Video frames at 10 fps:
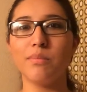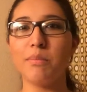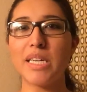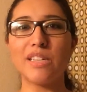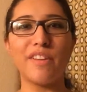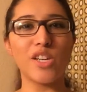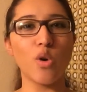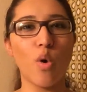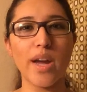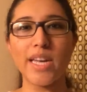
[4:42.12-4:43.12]
misfit
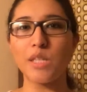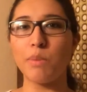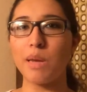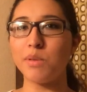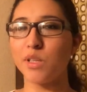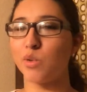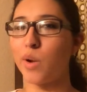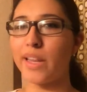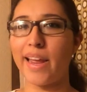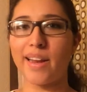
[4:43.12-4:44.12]
toys, babes in
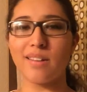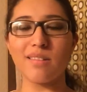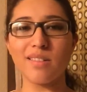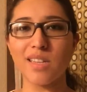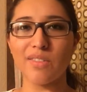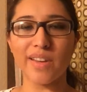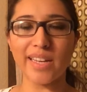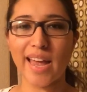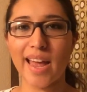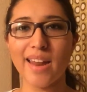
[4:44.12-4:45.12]
toyland, stuff
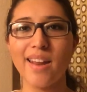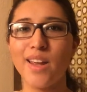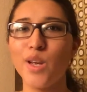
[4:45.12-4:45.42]
like that.